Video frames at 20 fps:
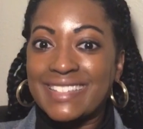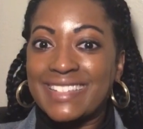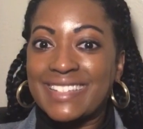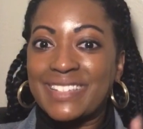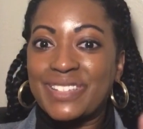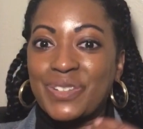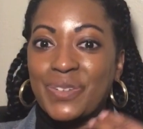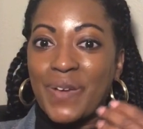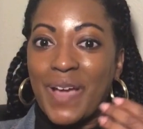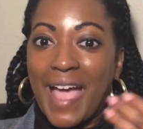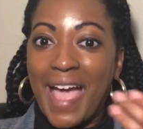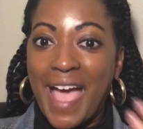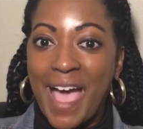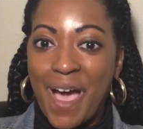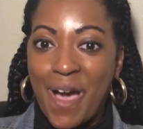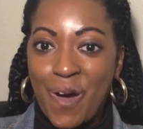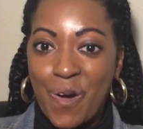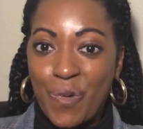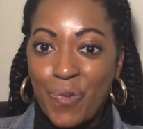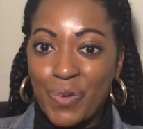into
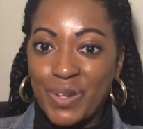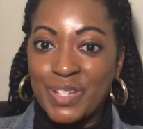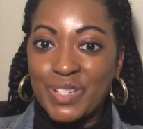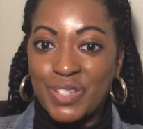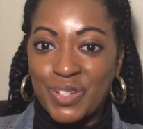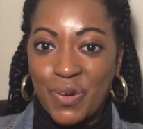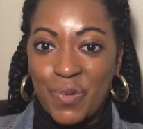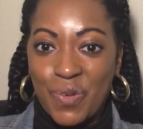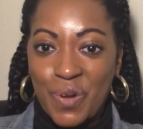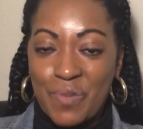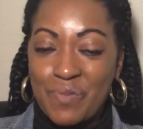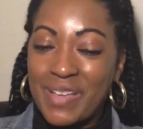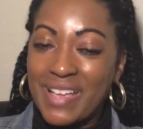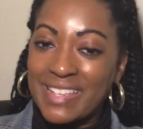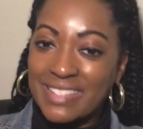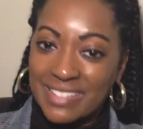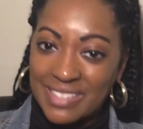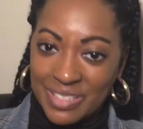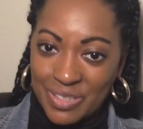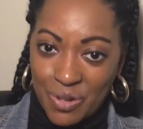how we show up
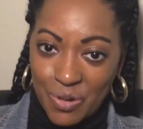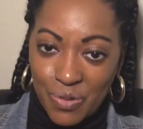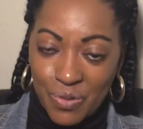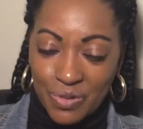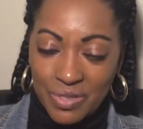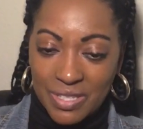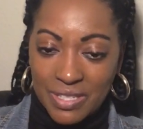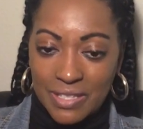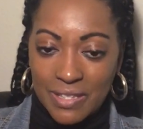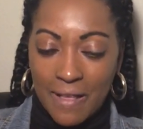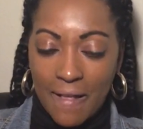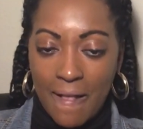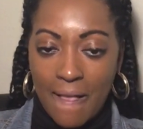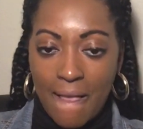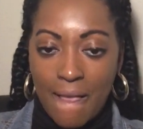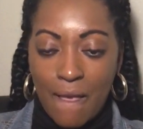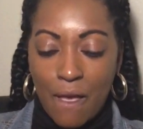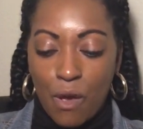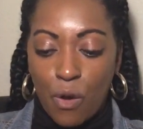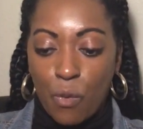as adults.
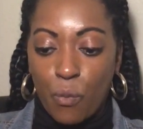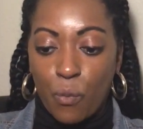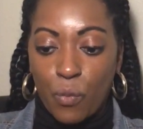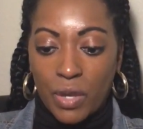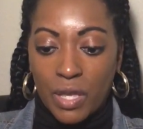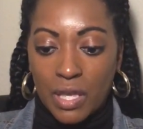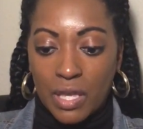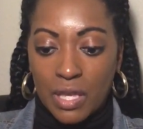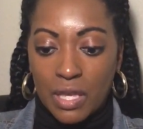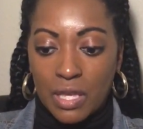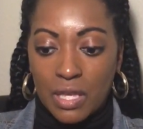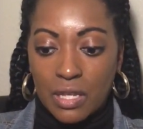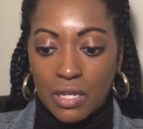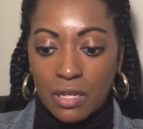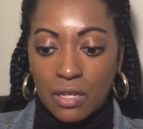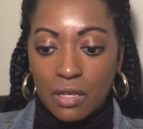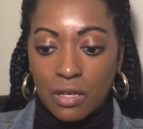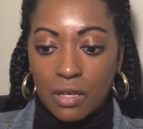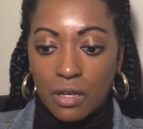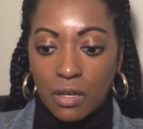When
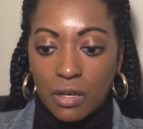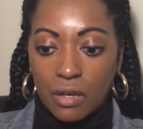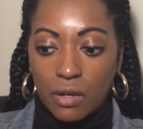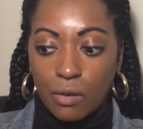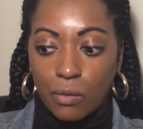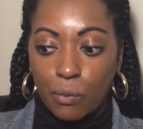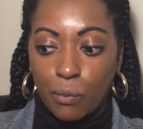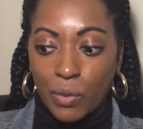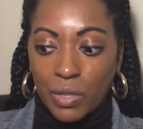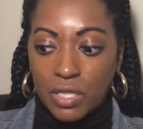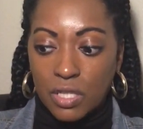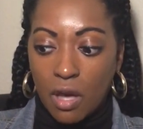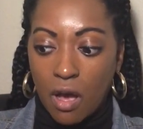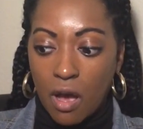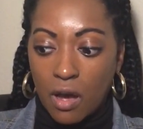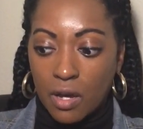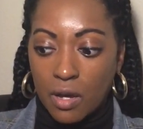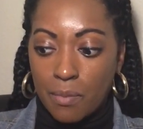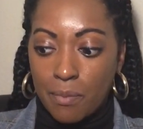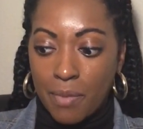we
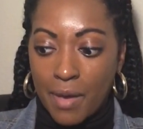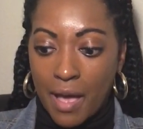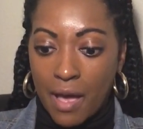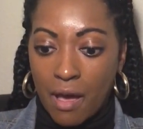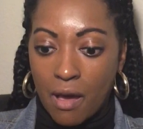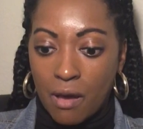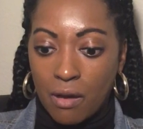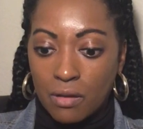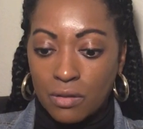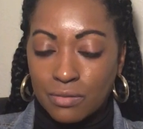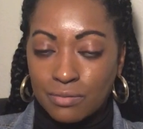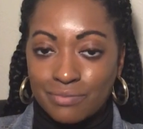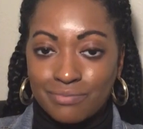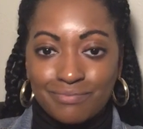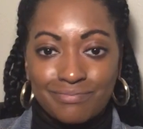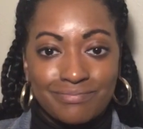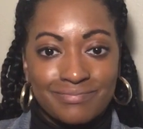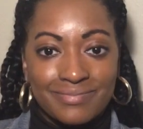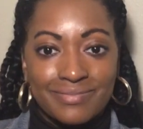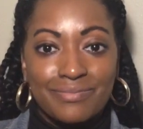talk about
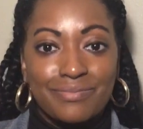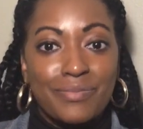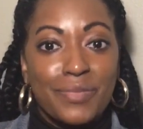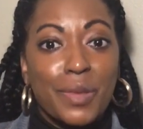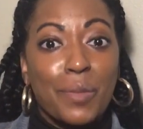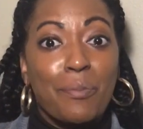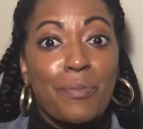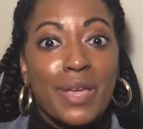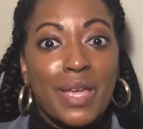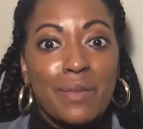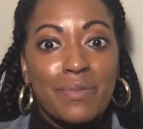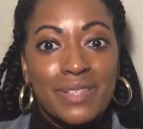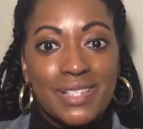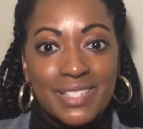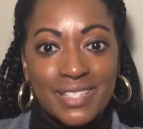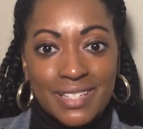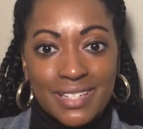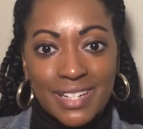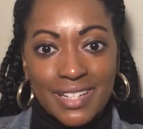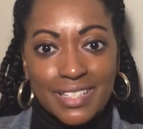
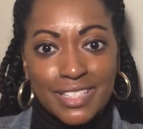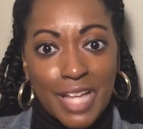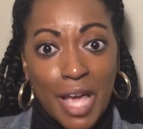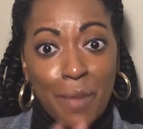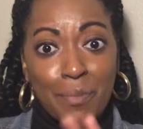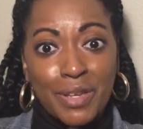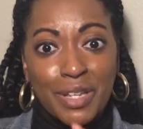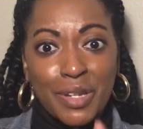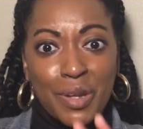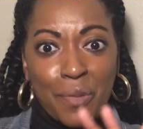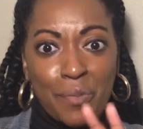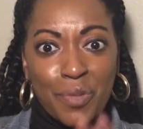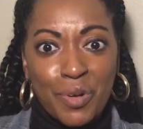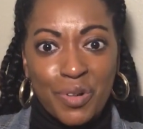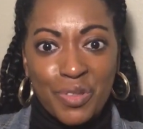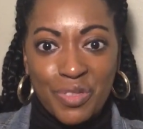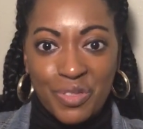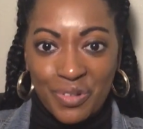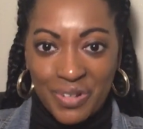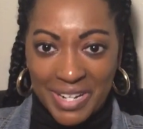babysitting, topic number
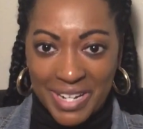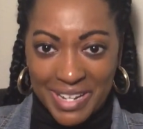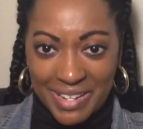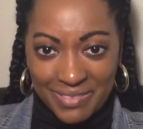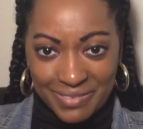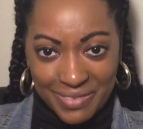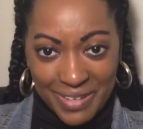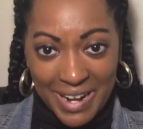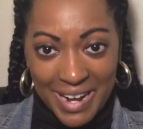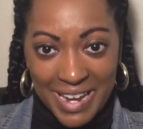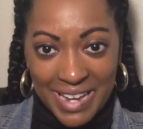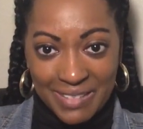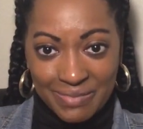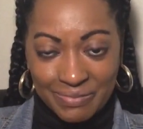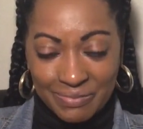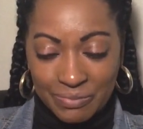3, right?